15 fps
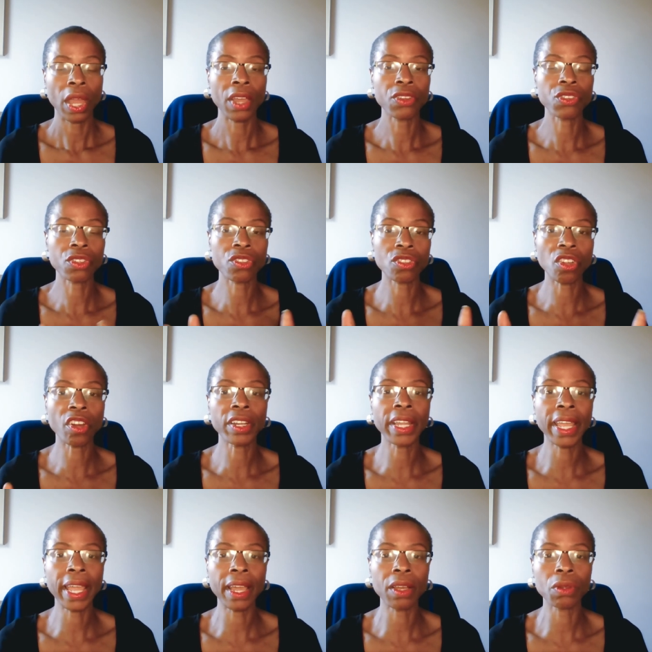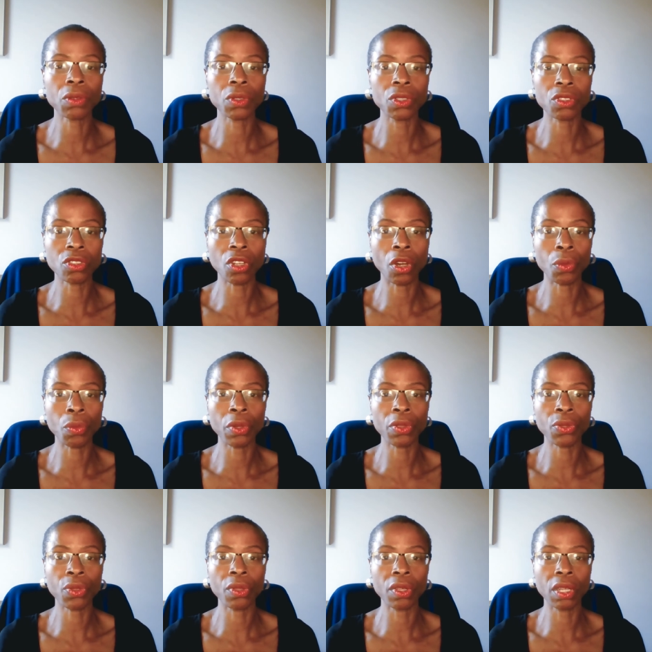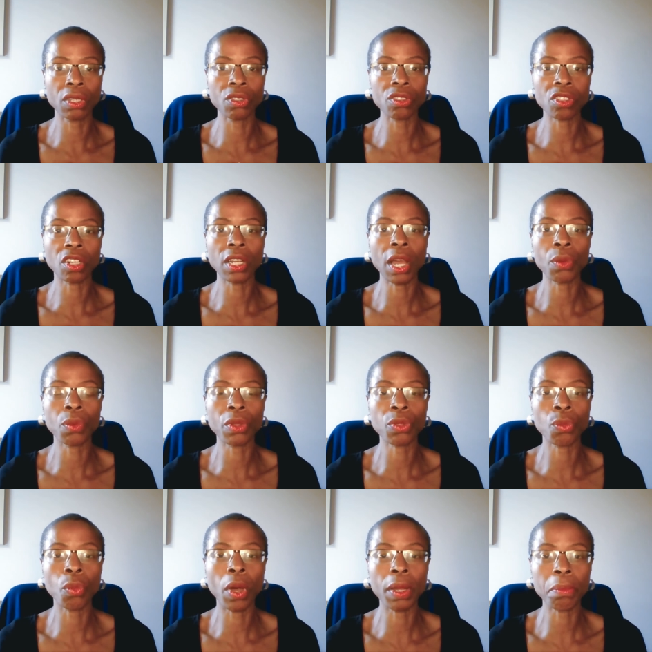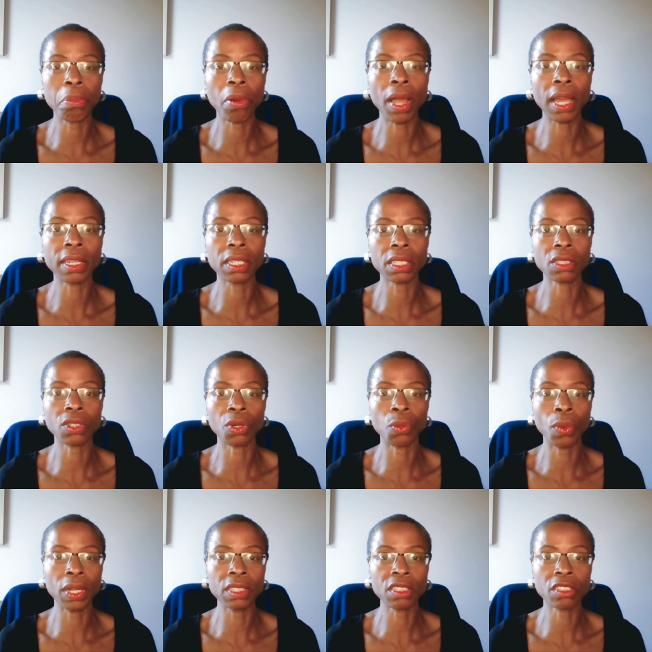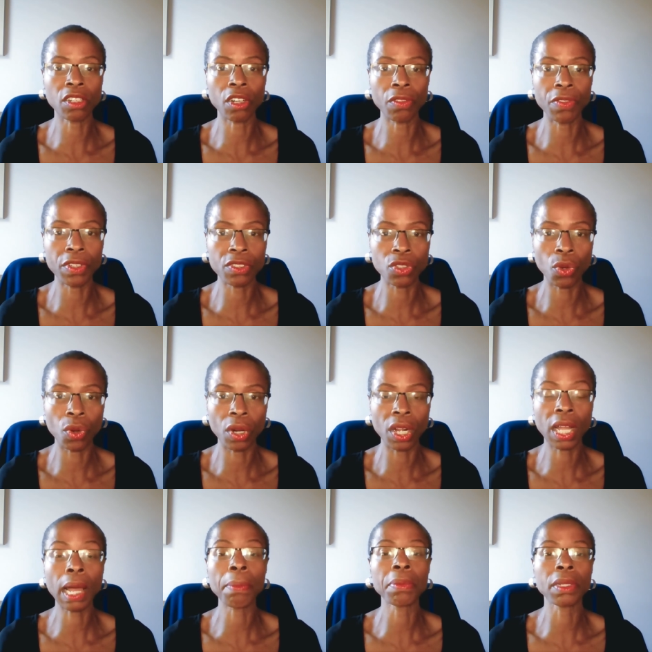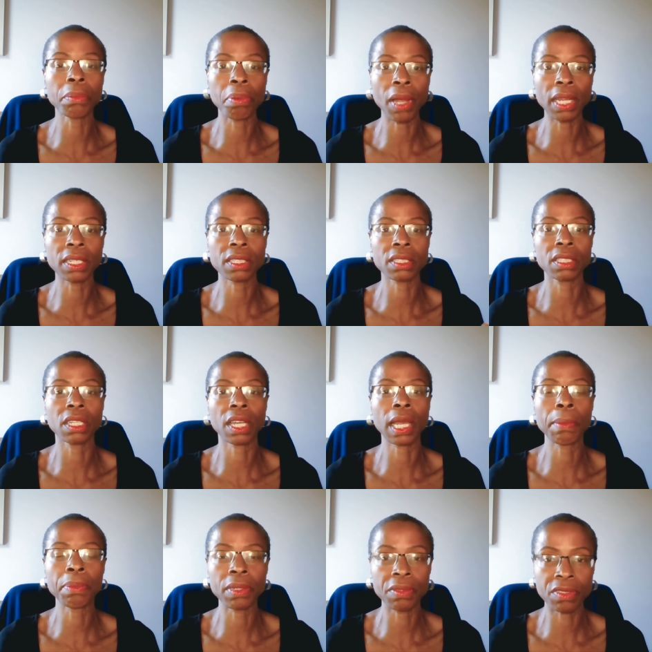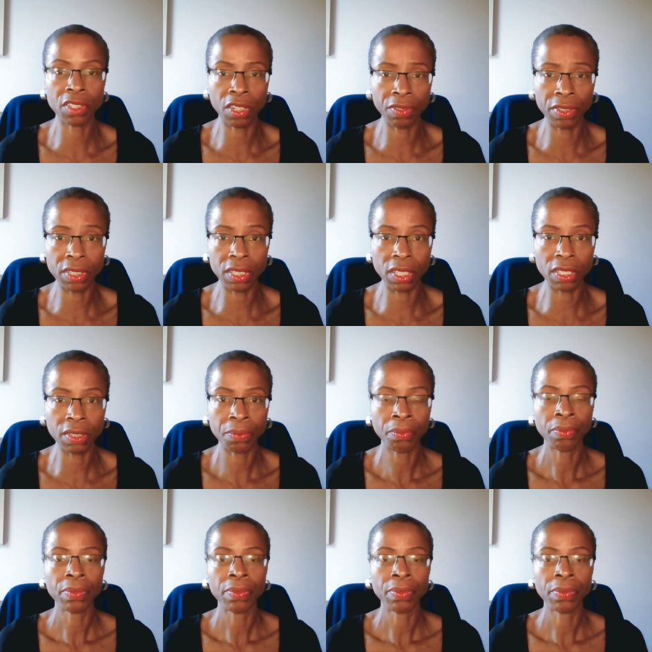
as you're starting out, you start with you start out with one product or one service or a couple of products and a couple of services